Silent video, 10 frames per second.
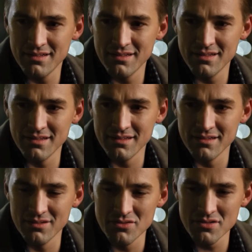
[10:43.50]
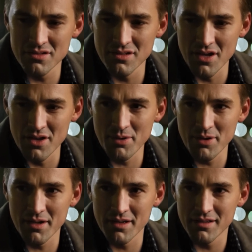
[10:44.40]
He was in Poland during
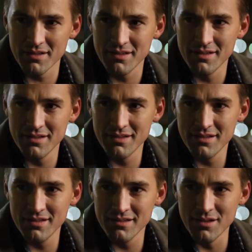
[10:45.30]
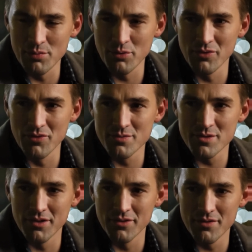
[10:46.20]
World War II. Did he hide Jews?